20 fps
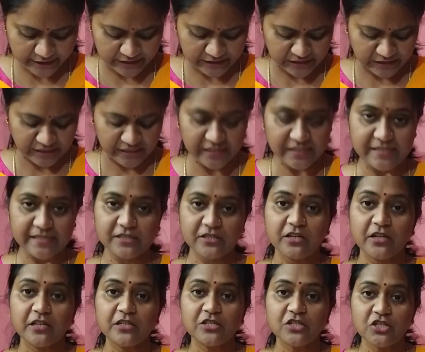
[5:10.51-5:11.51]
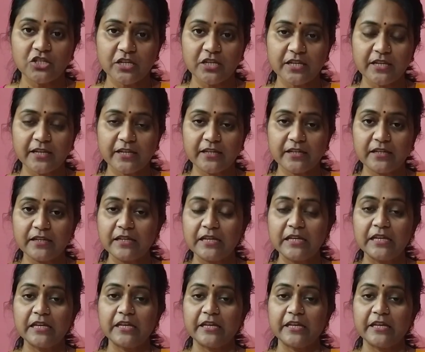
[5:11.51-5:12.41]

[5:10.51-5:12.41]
it needs chicken,